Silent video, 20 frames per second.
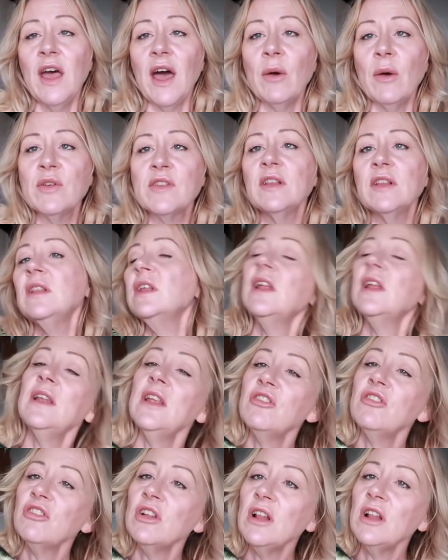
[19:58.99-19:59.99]
I was
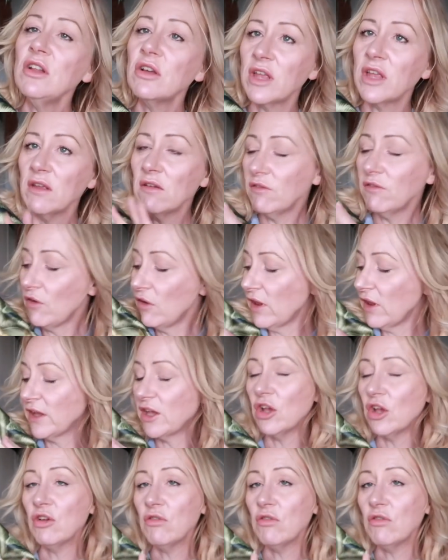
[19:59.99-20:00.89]
initially looking for like a